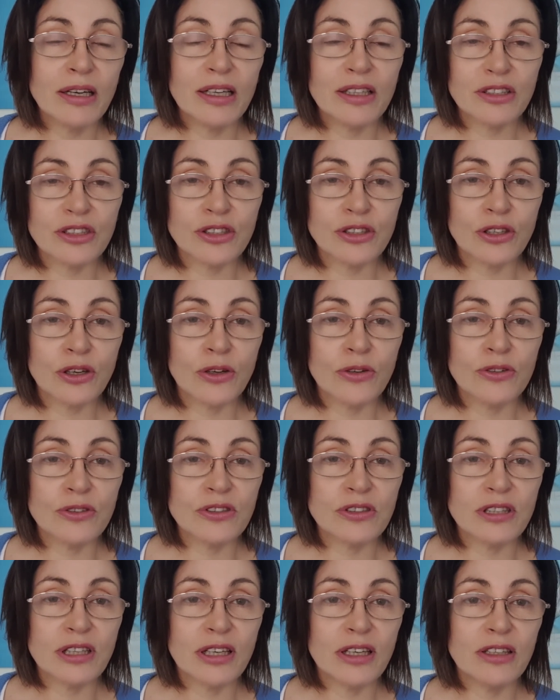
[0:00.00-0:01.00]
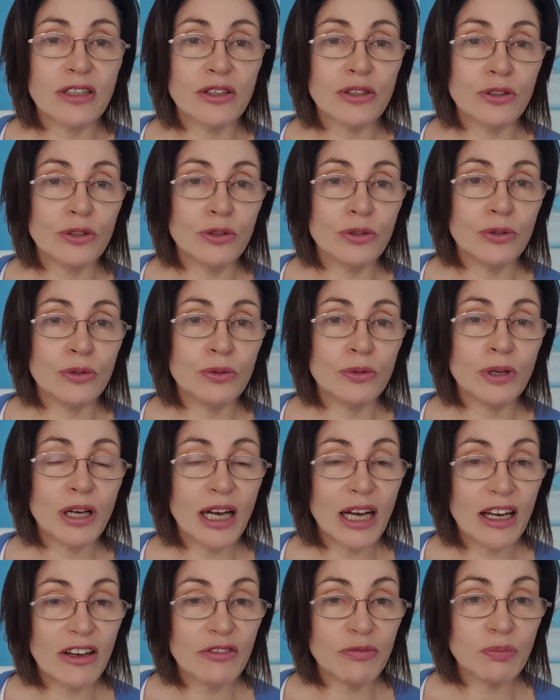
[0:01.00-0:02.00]
It shows that you
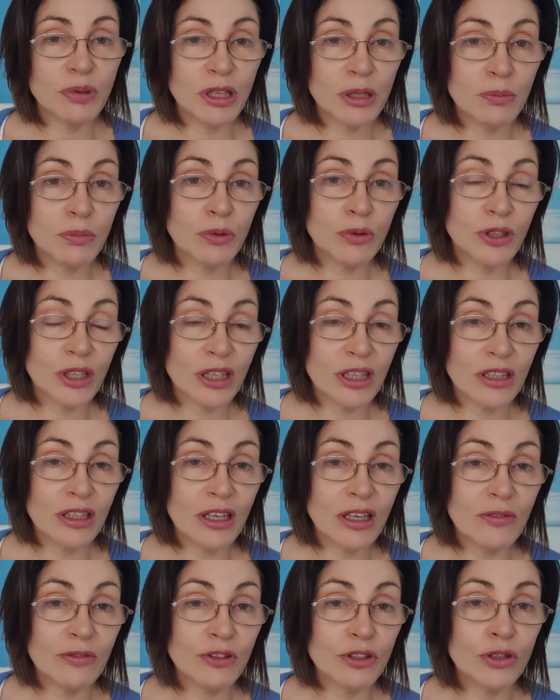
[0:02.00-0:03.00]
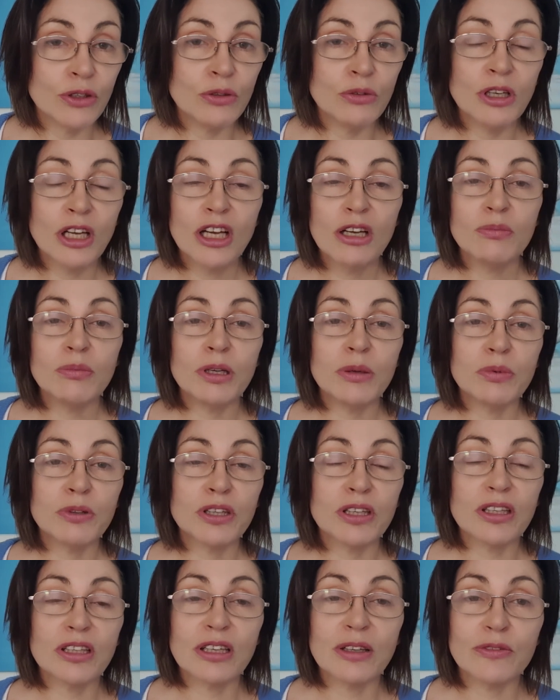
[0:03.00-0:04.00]
have people that love you, people
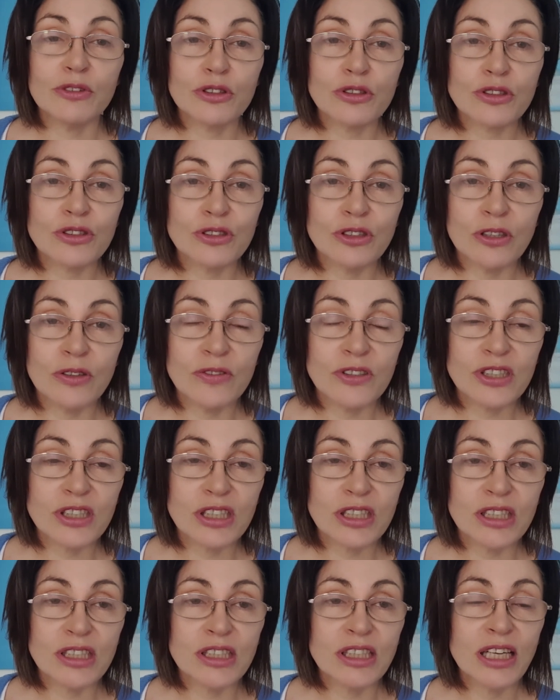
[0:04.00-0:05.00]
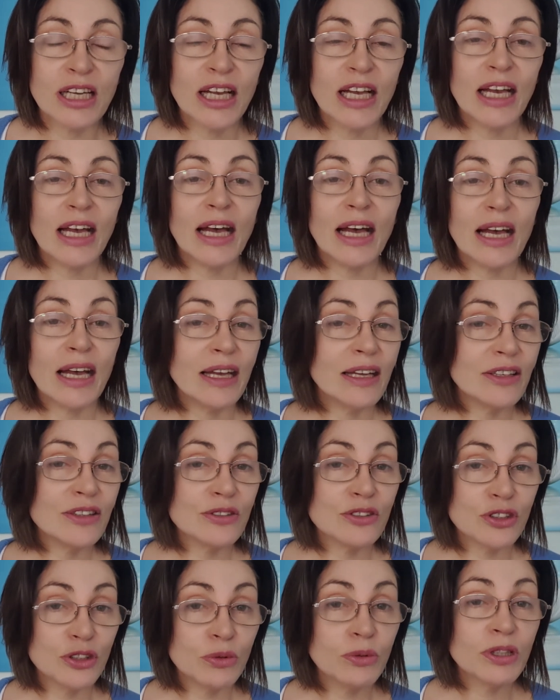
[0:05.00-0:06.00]
that love your services,
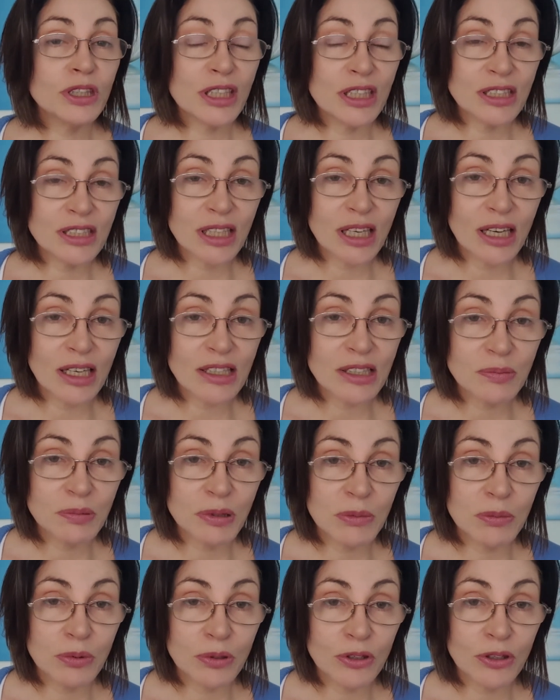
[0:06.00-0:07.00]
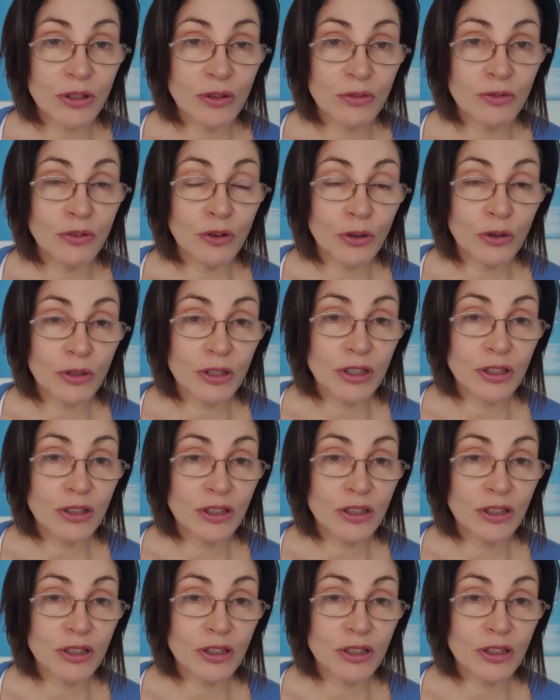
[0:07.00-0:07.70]
and you'll need to ask people though for it.